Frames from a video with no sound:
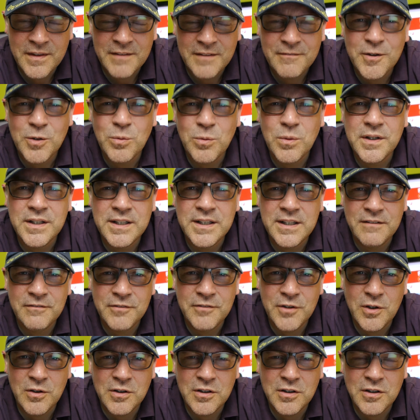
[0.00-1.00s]
If you want to give
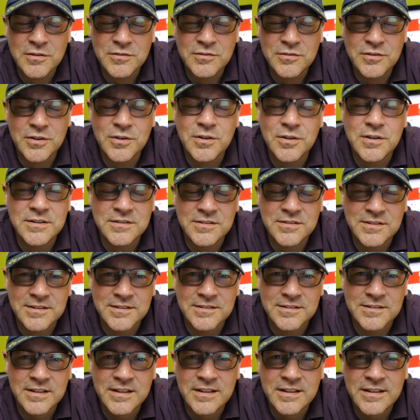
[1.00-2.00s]
your
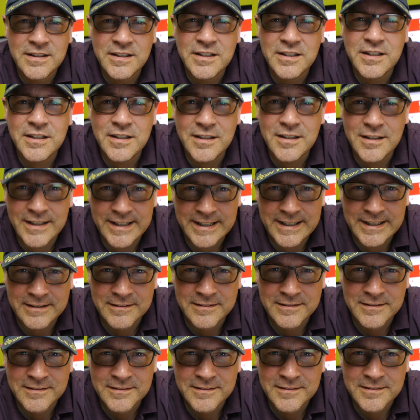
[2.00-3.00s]
condolences early,
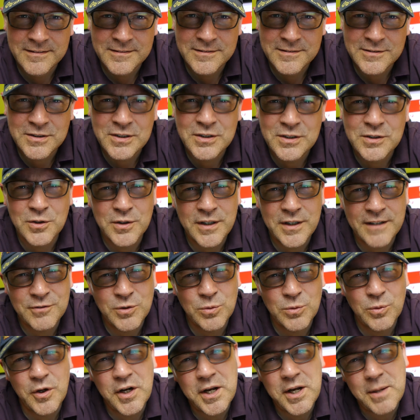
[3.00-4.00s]
so you don't have
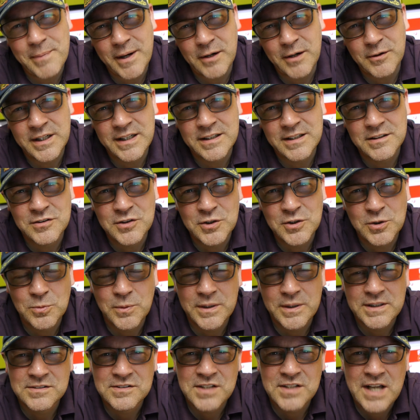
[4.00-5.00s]
to worry about it in 2
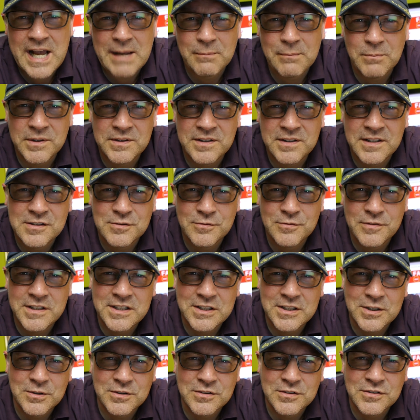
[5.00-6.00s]
weeks' time when these
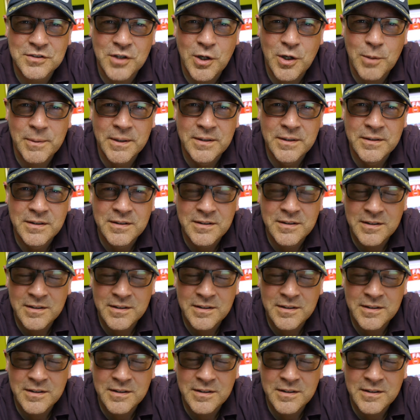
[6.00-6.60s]
videos stop,